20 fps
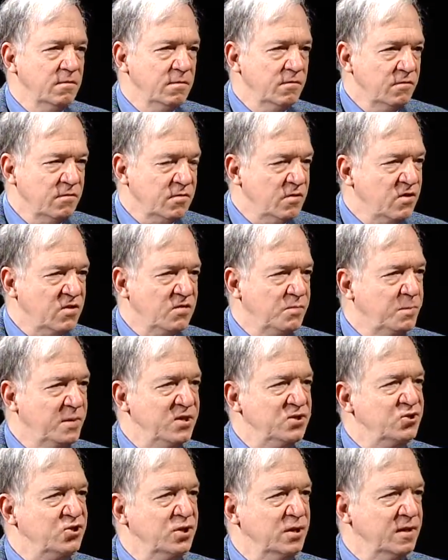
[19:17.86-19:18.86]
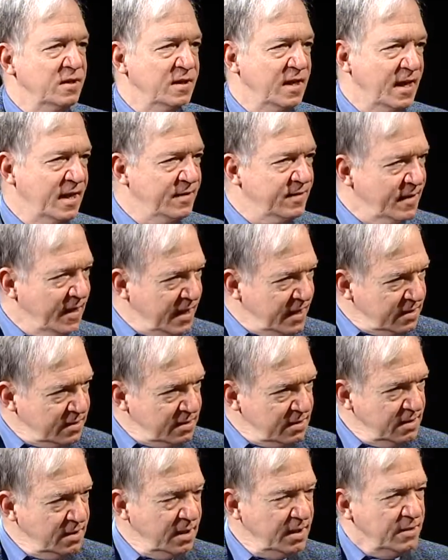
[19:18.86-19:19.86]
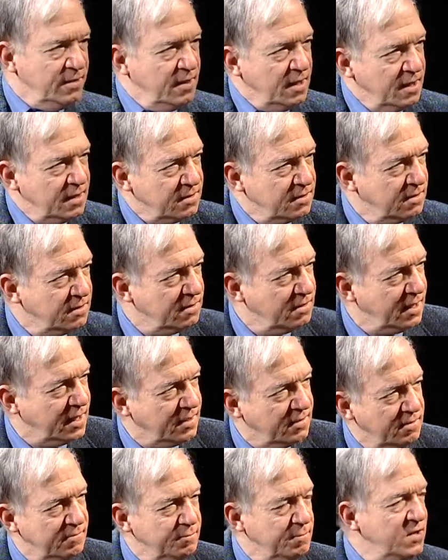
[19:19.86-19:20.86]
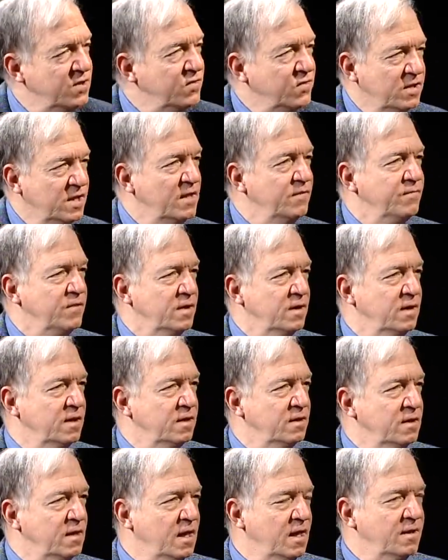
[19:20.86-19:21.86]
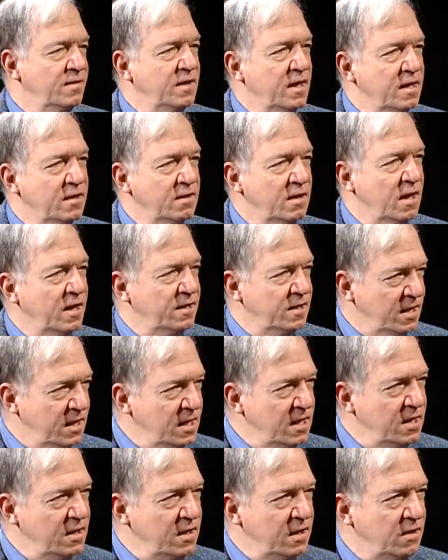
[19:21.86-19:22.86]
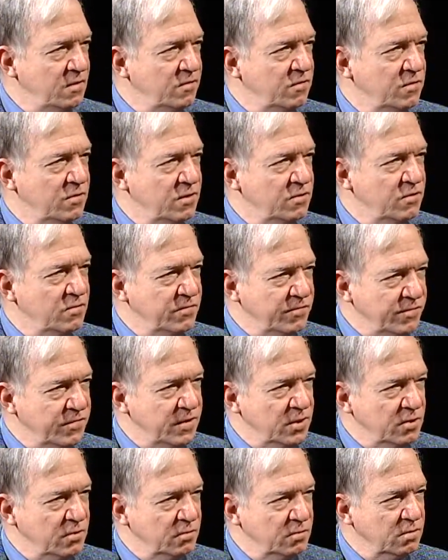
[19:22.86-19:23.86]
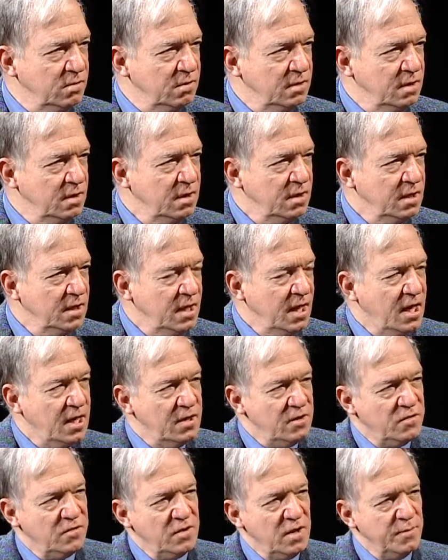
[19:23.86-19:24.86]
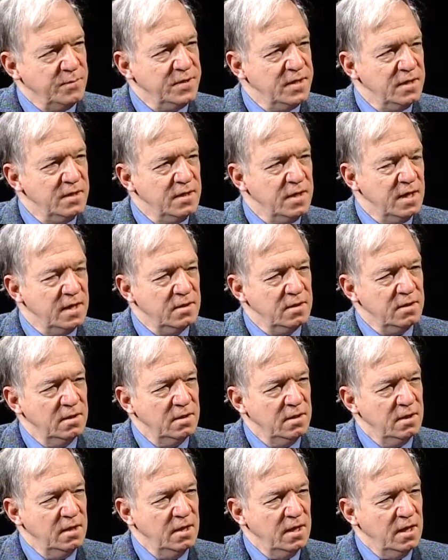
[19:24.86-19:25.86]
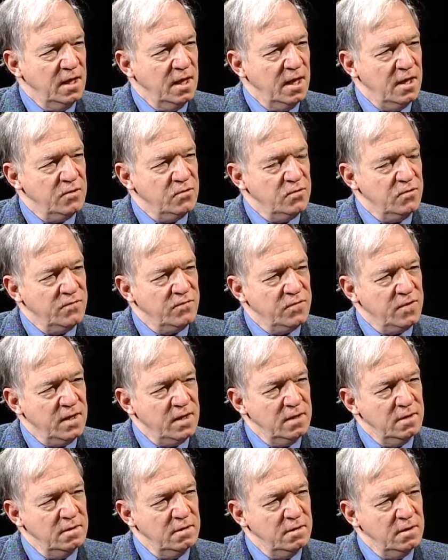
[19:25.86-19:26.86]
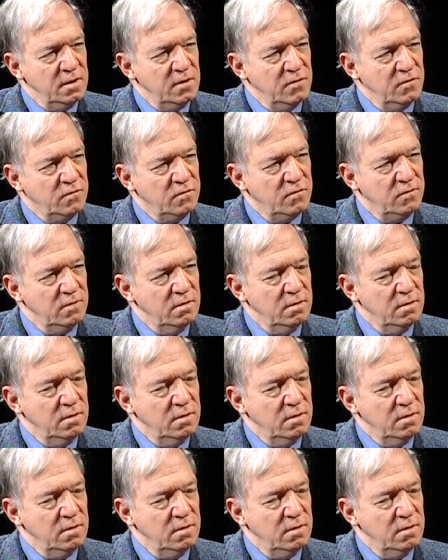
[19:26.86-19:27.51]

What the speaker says: suspicion and that misgiving and that unease that you feel, and it's something that, as you've said, is